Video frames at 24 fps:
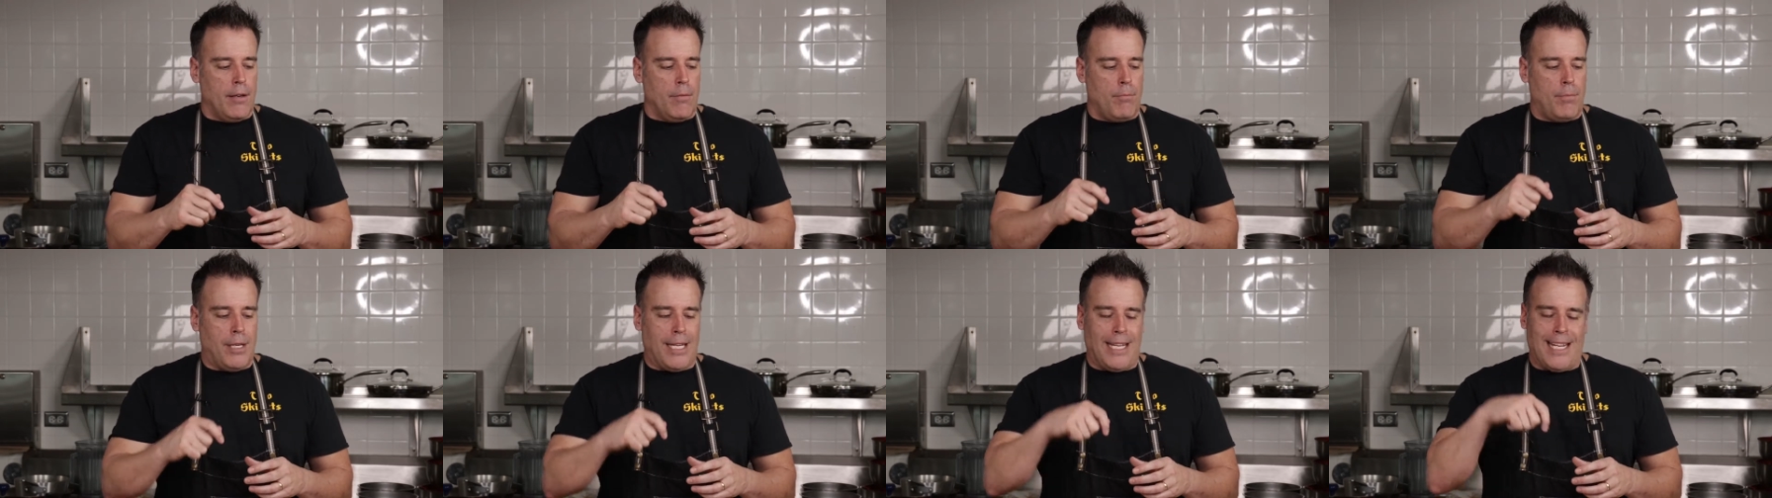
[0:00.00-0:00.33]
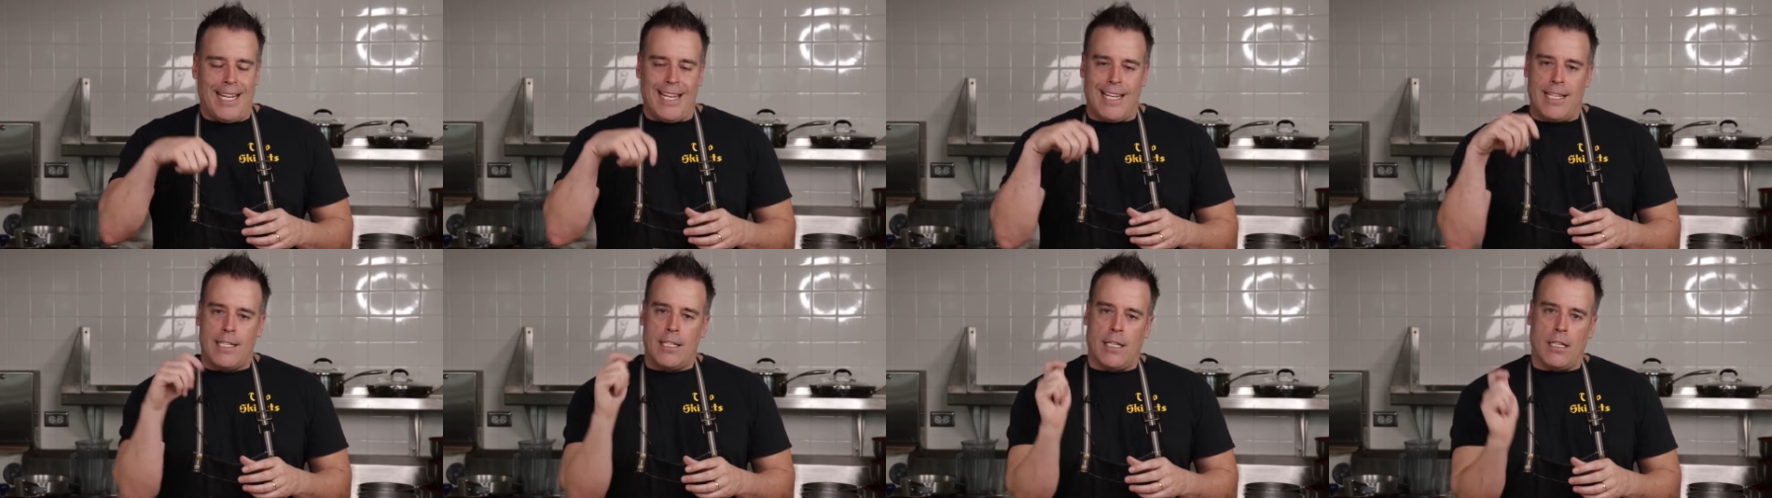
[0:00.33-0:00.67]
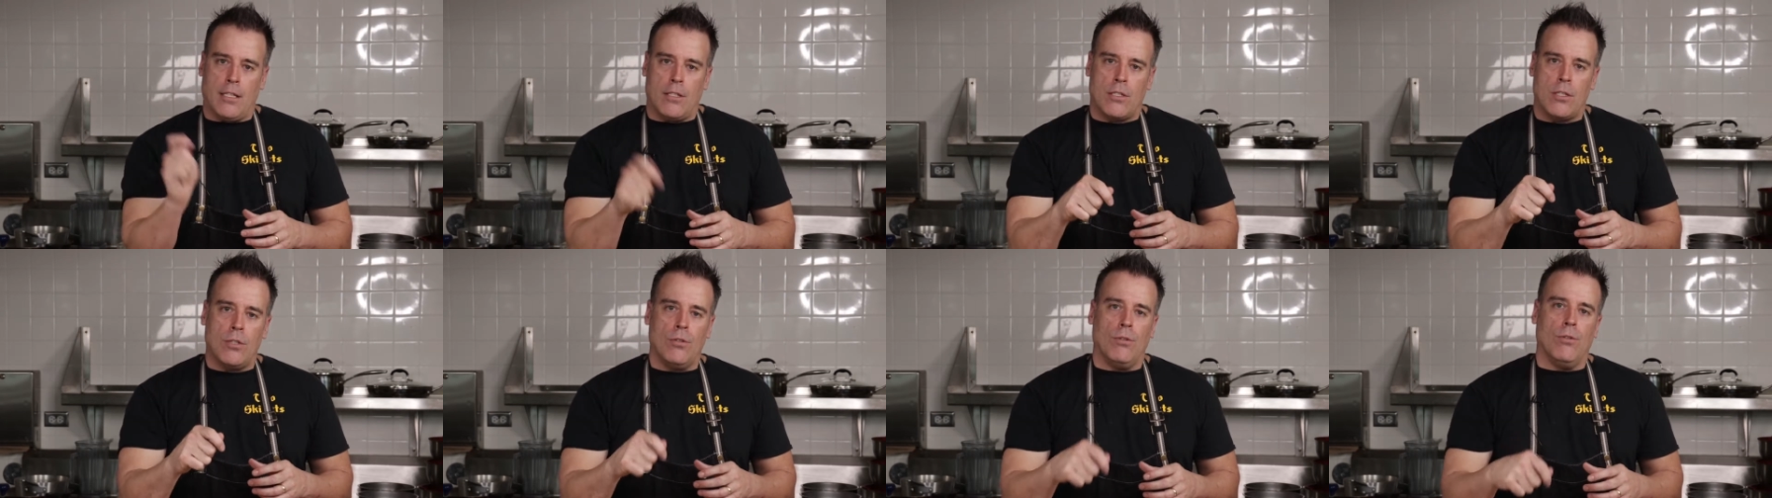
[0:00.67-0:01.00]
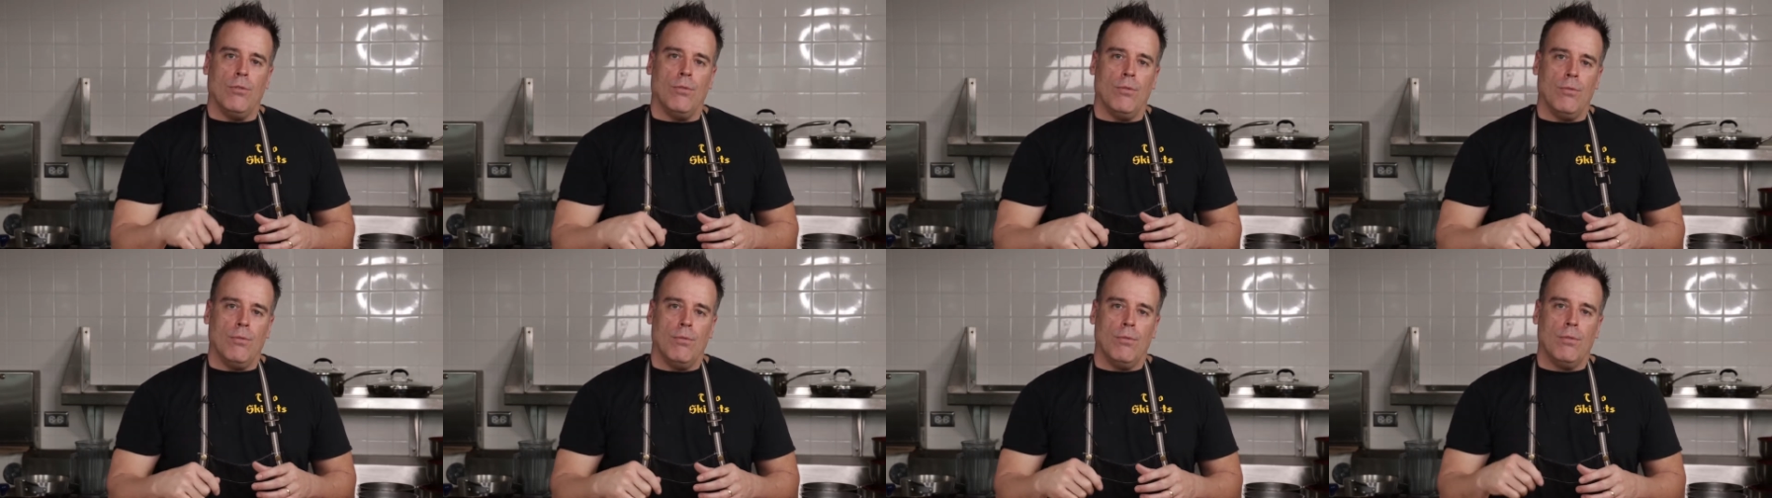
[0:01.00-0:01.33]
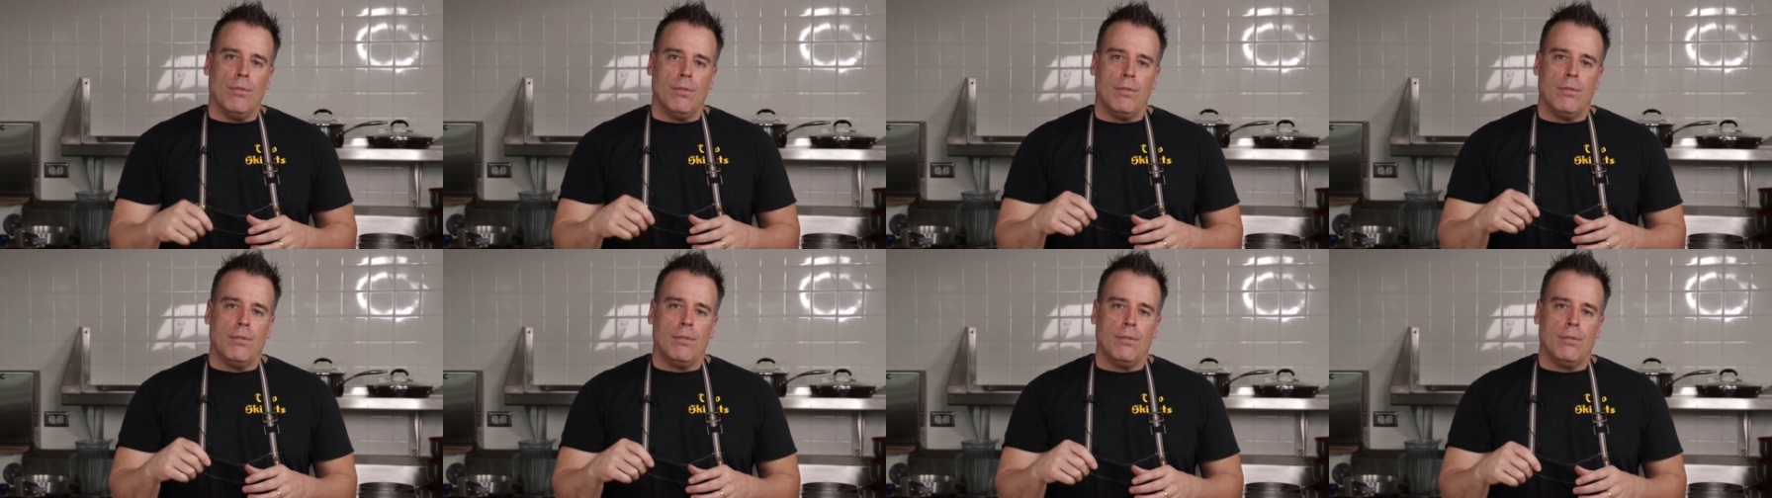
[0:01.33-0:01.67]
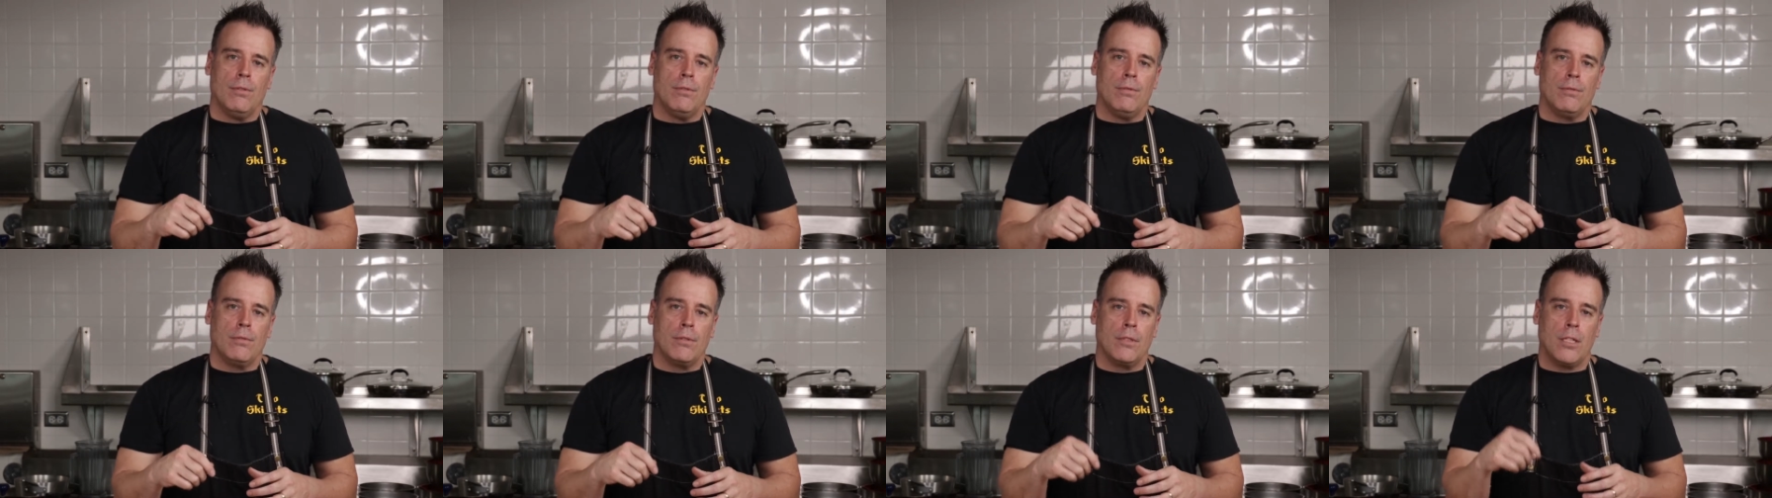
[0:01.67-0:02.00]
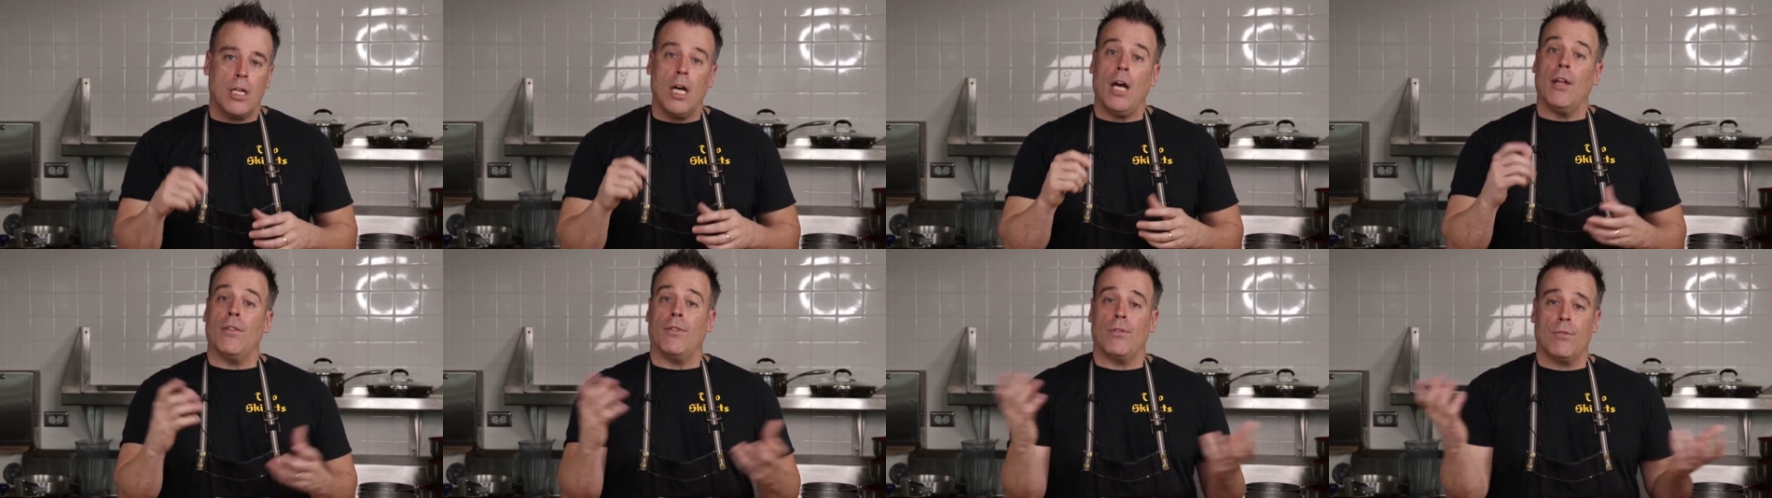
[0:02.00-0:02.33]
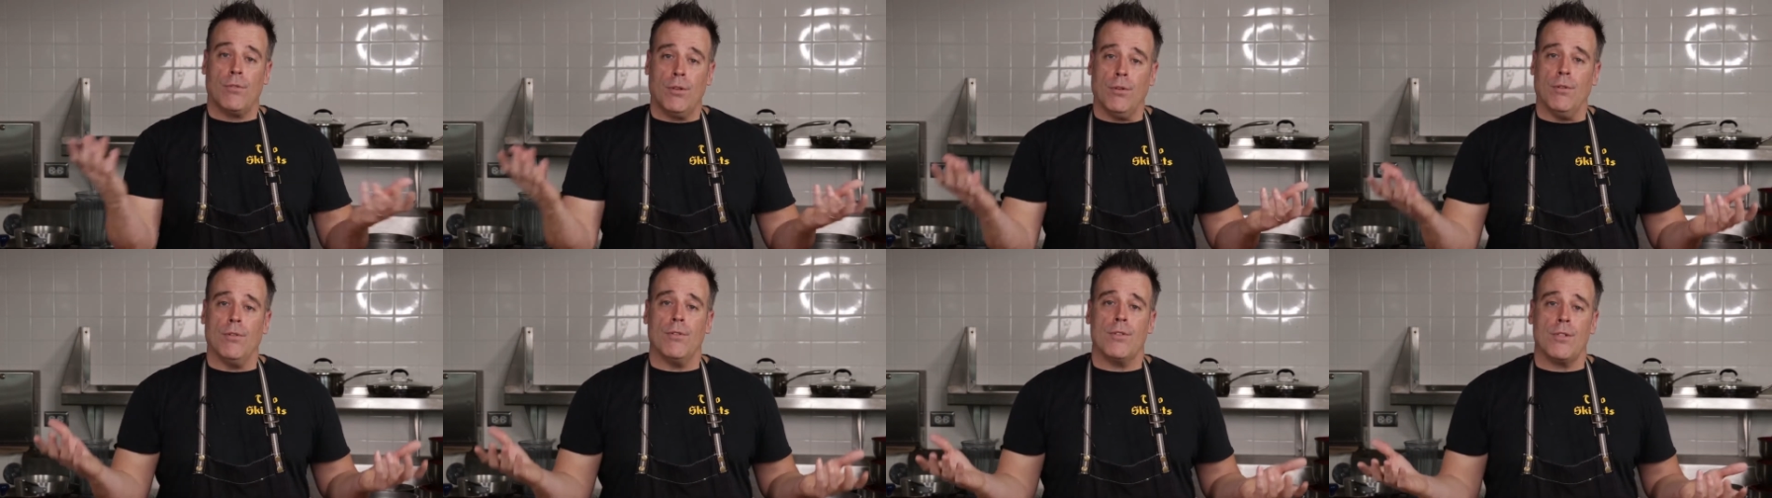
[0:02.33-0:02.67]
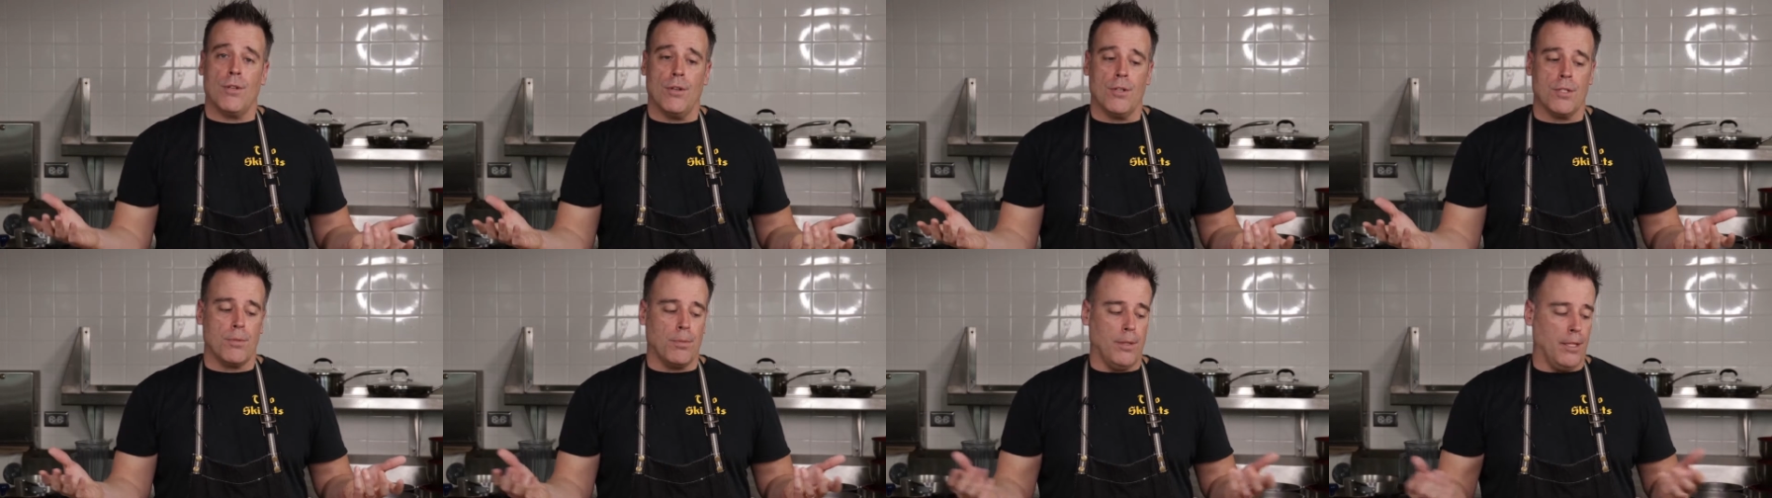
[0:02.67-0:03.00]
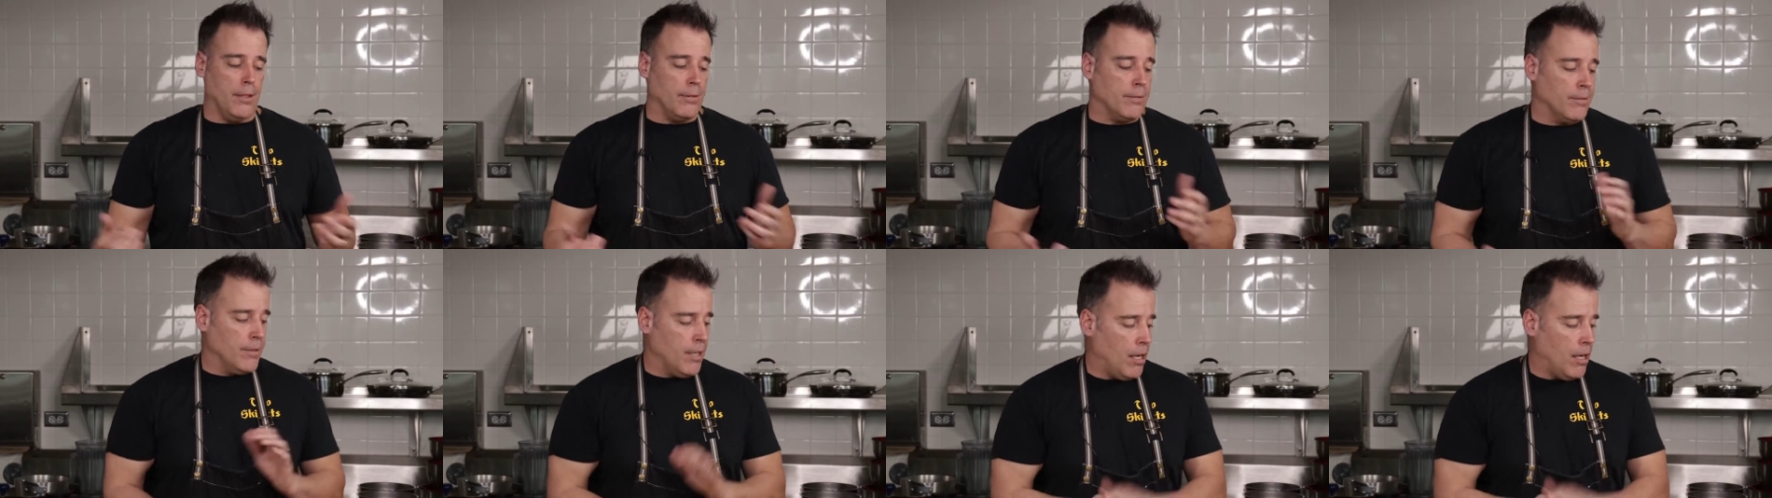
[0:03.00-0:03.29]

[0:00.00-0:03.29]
be easy to cut through it, so to speak.